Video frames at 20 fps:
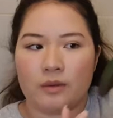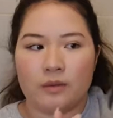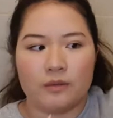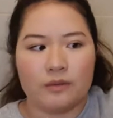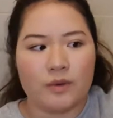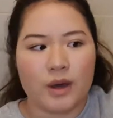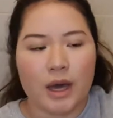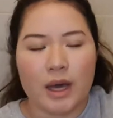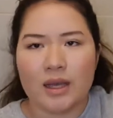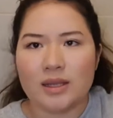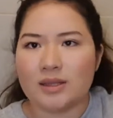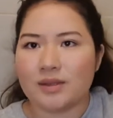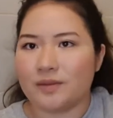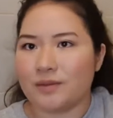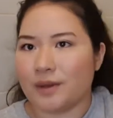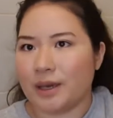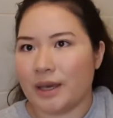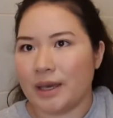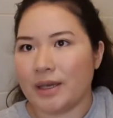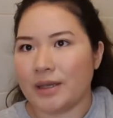vase
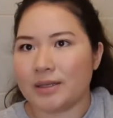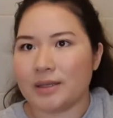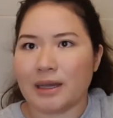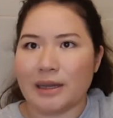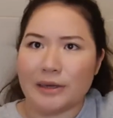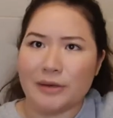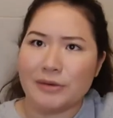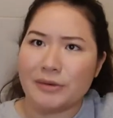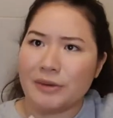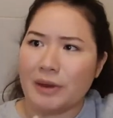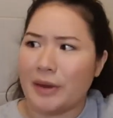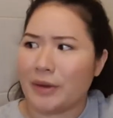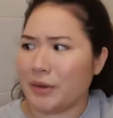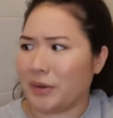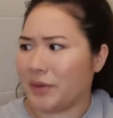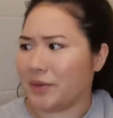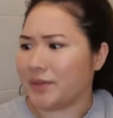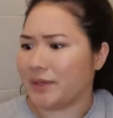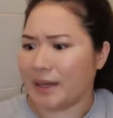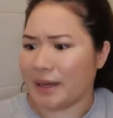base, I don't know how
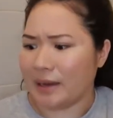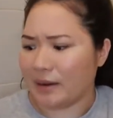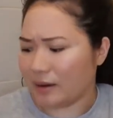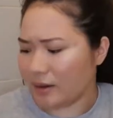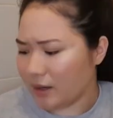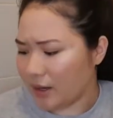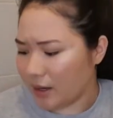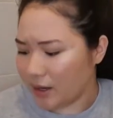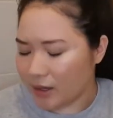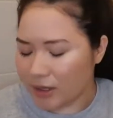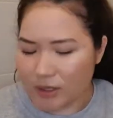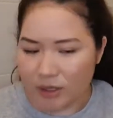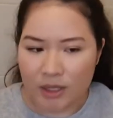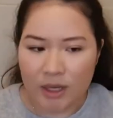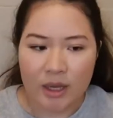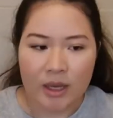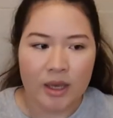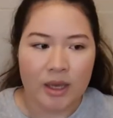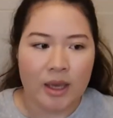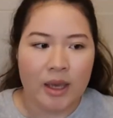you say it in English,
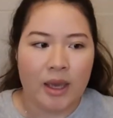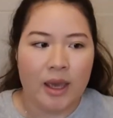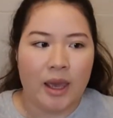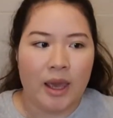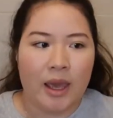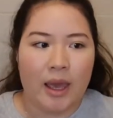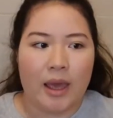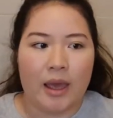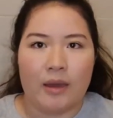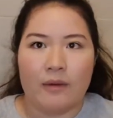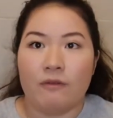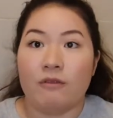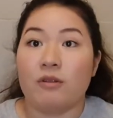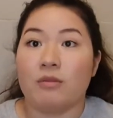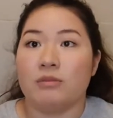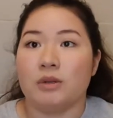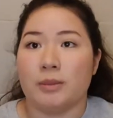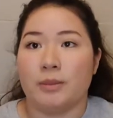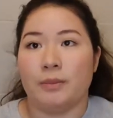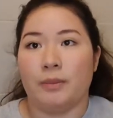
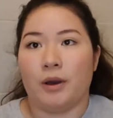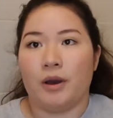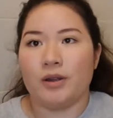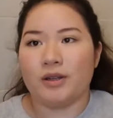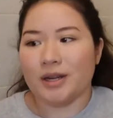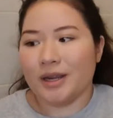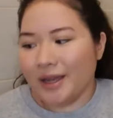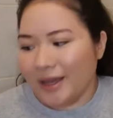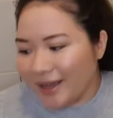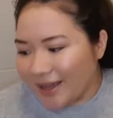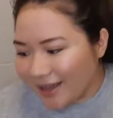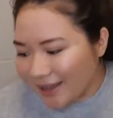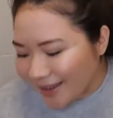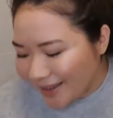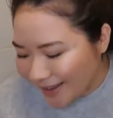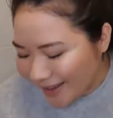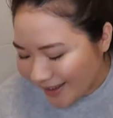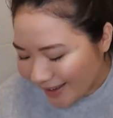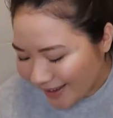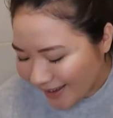from the pot.
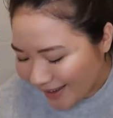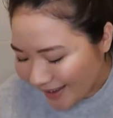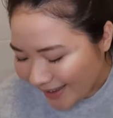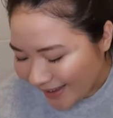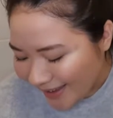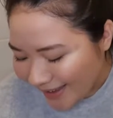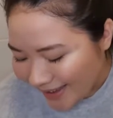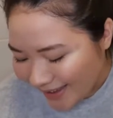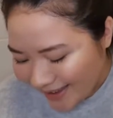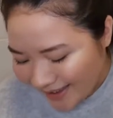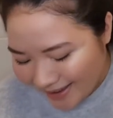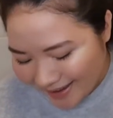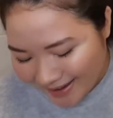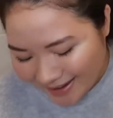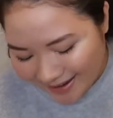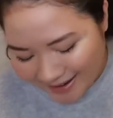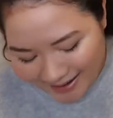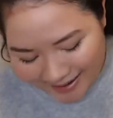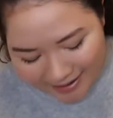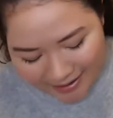
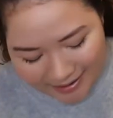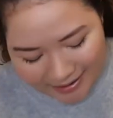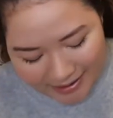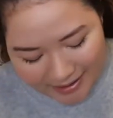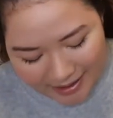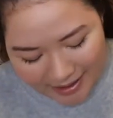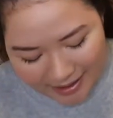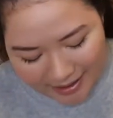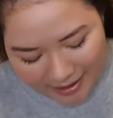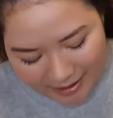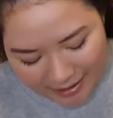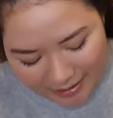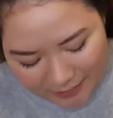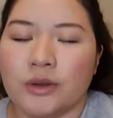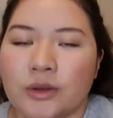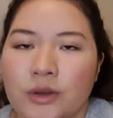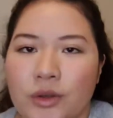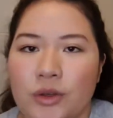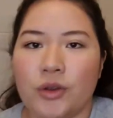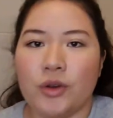And then
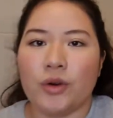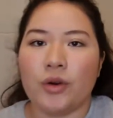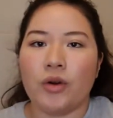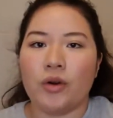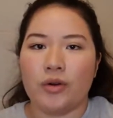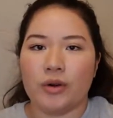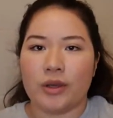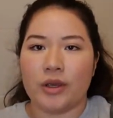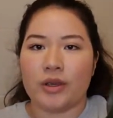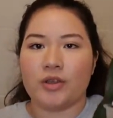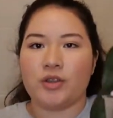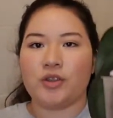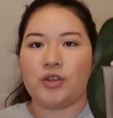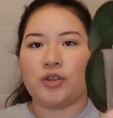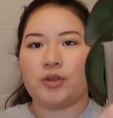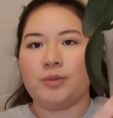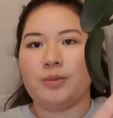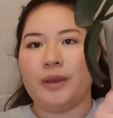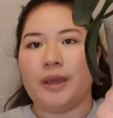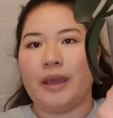your orchid
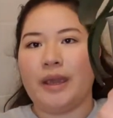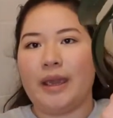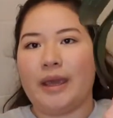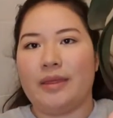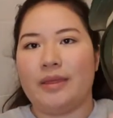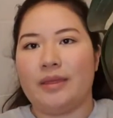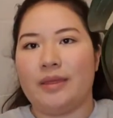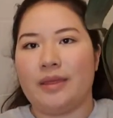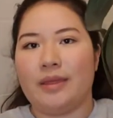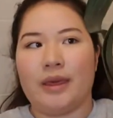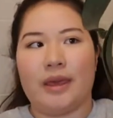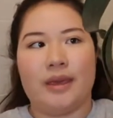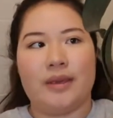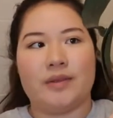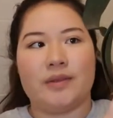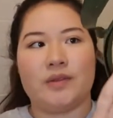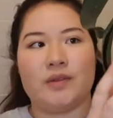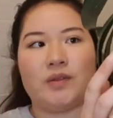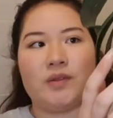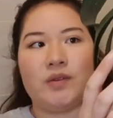should be in
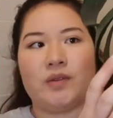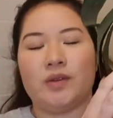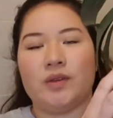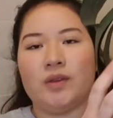this